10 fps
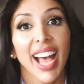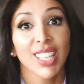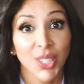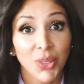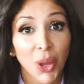
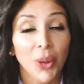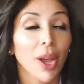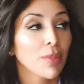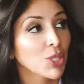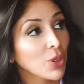As you know,
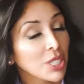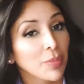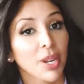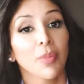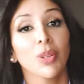I'm a doctor,
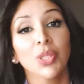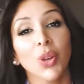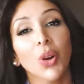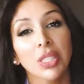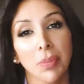but I'm also
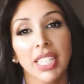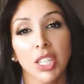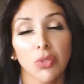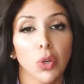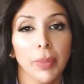a
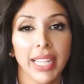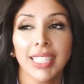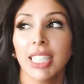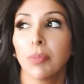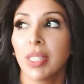cosmetic
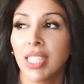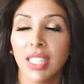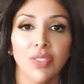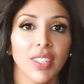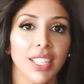formulator
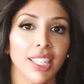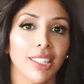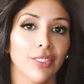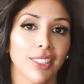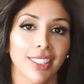
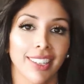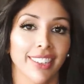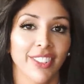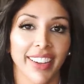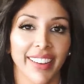specifically for skin
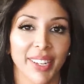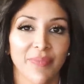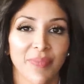of colour.